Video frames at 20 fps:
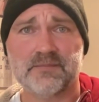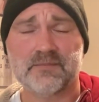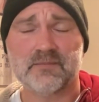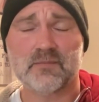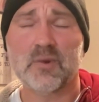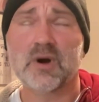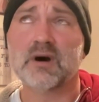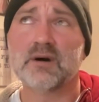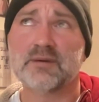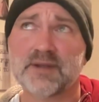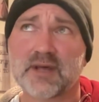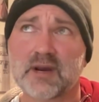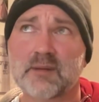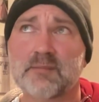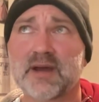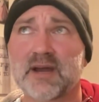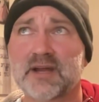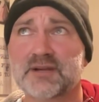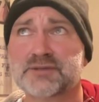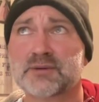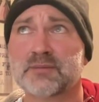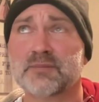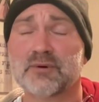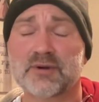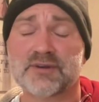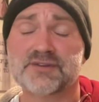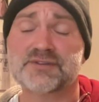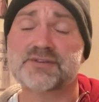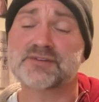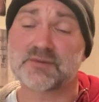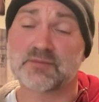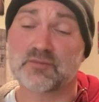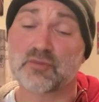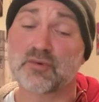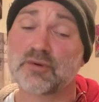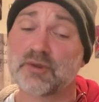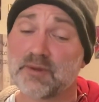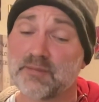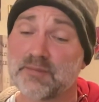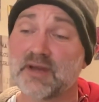Well, not imaginable, because there's some
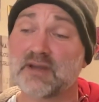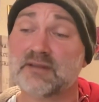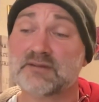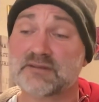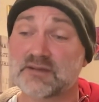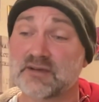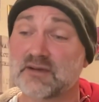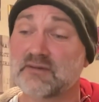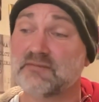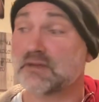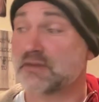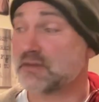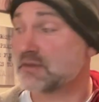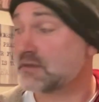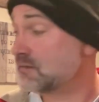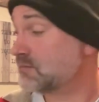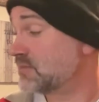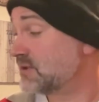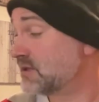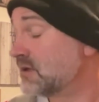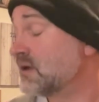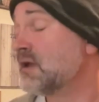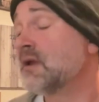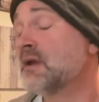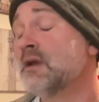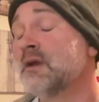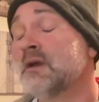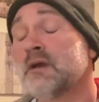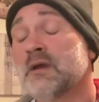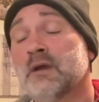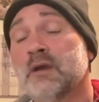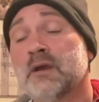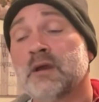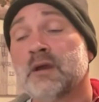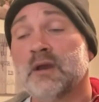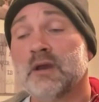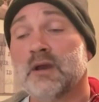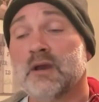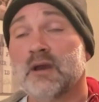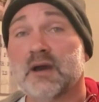really bad stuff out there, but
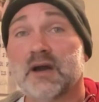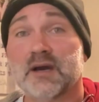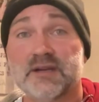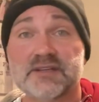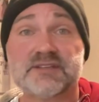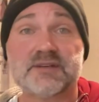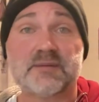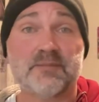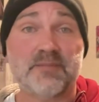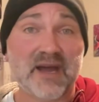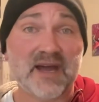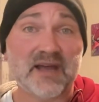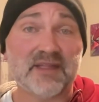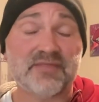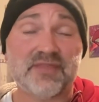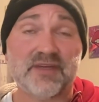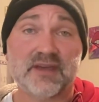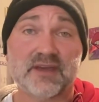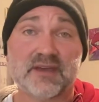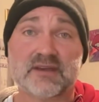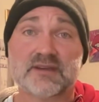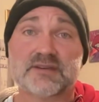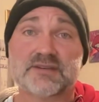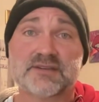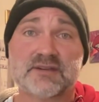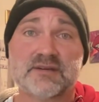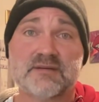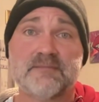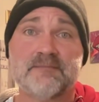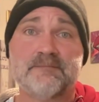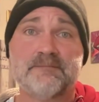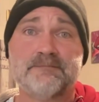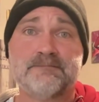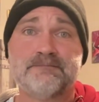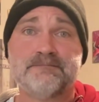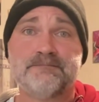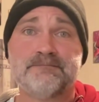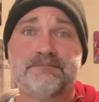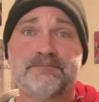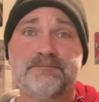I did some bad things.
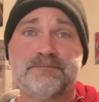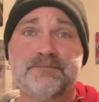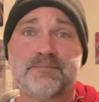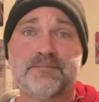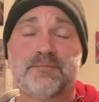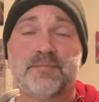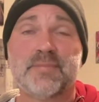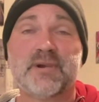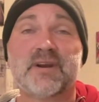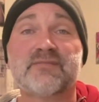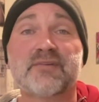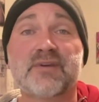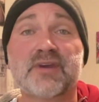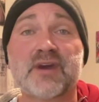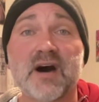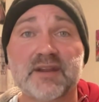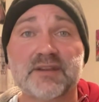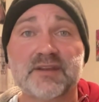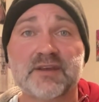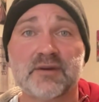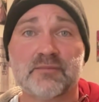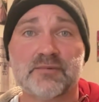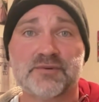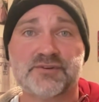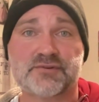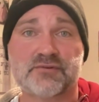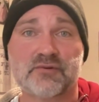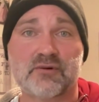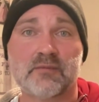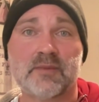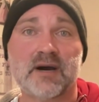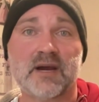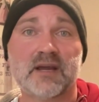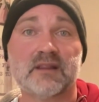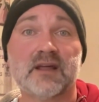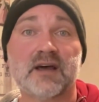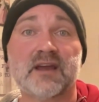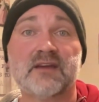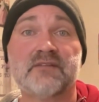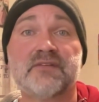But if God can restore my
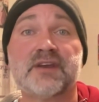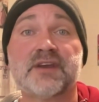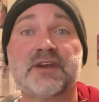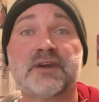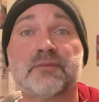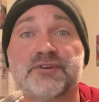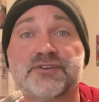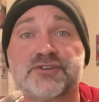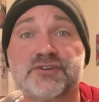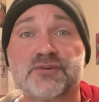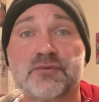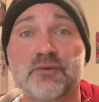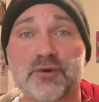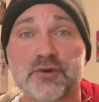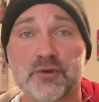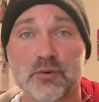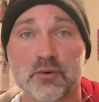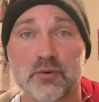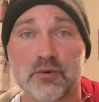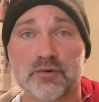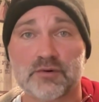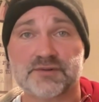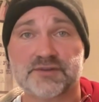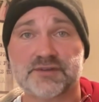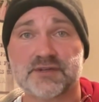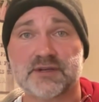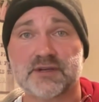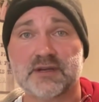life, he can restore yours.